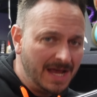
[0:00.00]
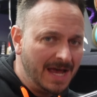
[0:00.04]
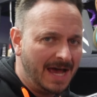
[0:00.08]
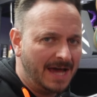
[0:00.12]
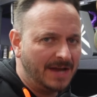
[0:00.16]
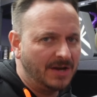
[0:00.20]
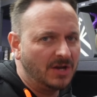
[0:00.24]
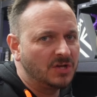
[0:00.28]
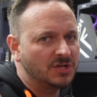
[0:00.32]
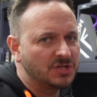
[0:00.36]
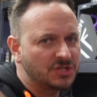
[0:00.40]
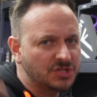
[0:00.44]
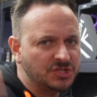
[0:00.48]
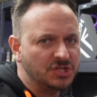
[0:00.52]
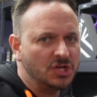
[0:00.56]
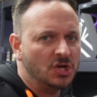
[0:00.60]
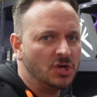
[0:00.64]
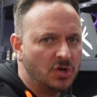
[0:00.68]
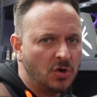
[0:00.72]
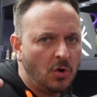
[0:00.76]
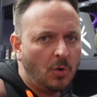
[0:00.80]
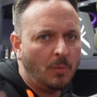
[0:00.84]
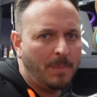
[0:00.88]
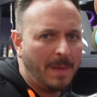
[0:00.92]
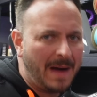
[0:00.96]
and I'll
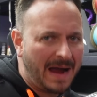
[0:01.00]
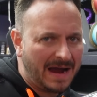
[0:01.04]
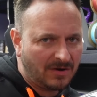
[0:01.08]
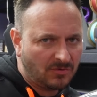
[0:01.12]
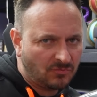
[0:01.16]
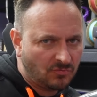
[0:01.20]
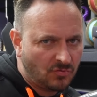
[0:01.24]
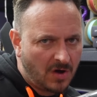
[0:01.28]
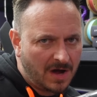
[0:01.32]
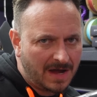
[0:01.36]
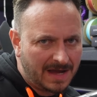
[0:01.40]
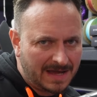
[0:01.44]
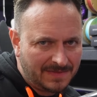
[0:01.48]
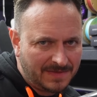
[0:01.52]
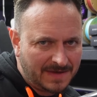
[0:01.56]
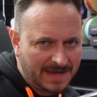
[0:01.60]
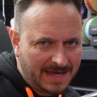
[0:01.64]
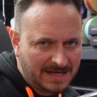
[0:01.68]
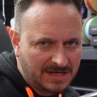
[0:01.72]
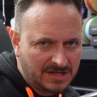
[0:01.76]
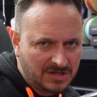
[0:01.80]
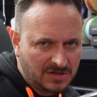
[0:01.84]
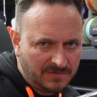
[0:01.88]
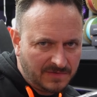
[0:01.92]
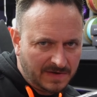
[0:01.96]
circle back right at the
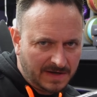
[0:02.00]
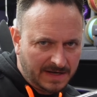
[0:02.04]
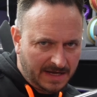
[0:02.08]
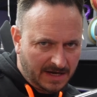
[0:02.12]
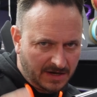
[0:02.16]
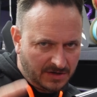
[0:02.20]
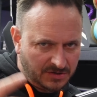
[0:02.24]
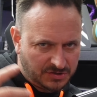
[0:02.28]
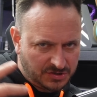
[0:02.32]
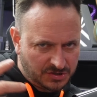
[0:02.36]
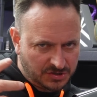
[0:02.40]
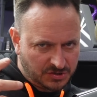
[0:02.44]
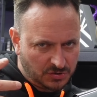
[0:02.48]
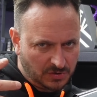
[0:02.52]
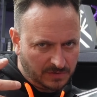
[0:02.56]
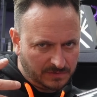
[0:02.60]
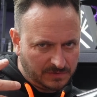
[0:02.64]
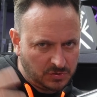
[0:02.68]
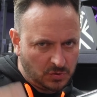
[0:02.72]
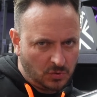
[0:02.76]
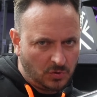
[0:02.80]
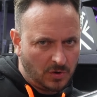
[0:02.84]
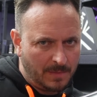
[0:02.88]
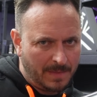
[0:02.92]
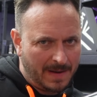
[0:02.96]
end of the video to sort of
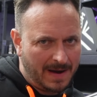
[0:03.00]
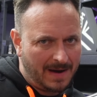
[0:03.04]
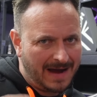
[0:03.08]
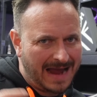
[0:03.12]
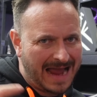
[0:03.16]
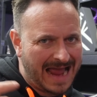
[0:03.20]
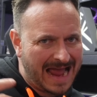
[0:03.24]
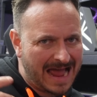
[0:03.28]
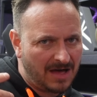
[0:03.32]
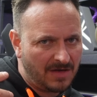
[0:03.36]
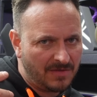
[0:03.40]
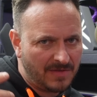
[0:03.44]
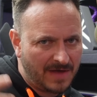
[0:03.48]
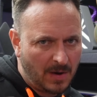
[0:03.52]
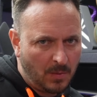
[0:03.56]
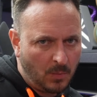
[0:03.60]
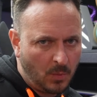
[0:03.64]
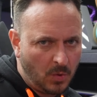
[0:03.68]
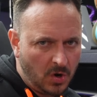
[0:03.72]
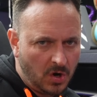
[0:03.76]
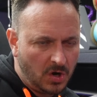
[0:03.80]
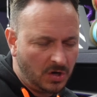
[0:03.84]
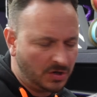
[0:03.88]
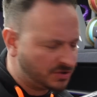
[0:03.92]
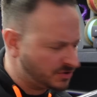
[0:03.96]
talk about how that
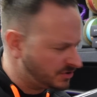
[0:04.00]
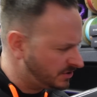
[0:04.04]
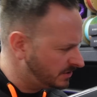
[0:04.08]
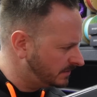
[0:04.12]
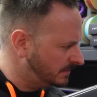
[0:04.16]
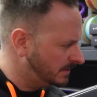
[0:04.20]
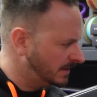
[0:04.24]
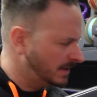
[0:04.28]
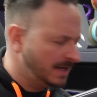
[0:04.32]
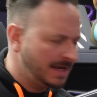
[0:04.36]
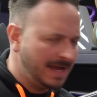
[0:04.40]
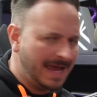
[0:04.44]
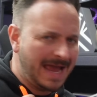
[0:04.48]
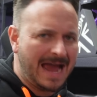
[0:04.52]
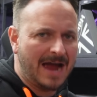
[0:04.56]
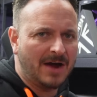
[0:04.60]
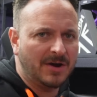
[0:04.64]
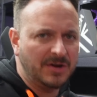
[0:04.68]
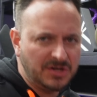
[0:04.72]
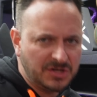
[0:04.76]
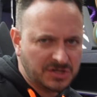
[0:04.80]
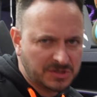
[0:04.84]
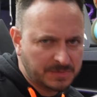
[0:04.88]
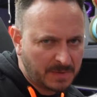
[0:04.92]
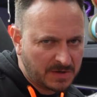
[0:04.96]
works and how
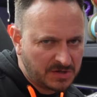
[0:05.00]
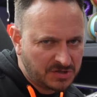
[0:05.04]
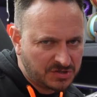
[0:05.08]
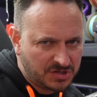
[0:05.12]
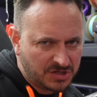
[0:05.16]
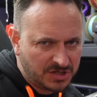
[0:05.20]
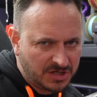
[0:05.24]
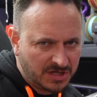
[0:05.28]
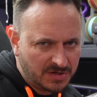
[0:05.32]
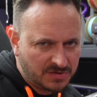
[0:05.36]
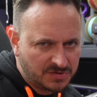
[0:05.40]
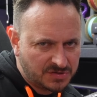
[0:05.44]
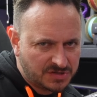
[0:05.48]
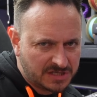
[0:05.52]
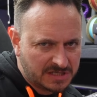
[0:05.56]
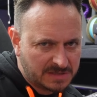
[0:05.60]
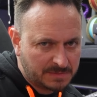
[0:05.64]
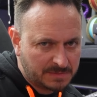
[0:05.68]
you're supposed to use this